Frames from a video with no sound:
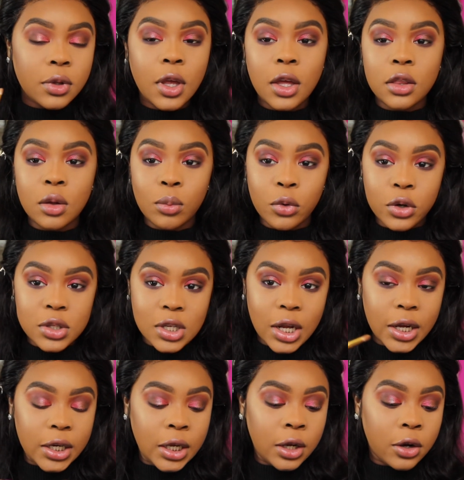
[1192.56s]
and the more
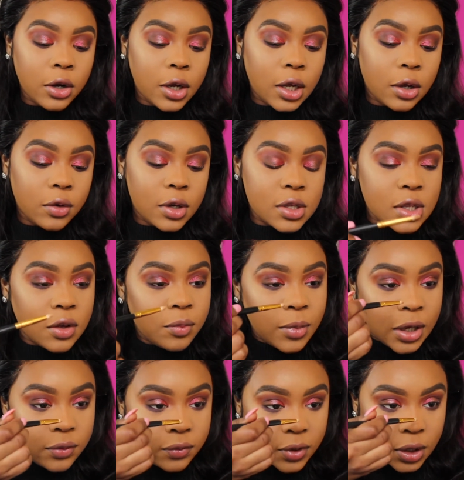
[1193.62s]
tinier areas of
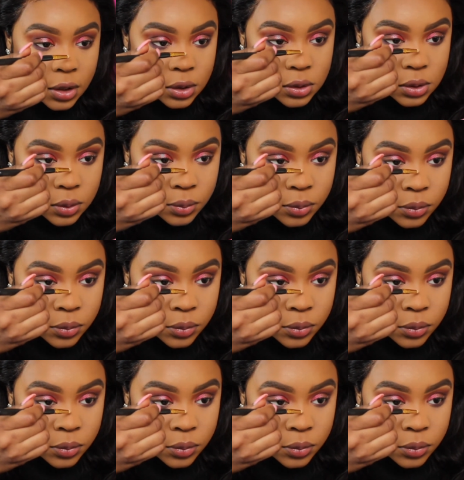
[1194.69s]
my face.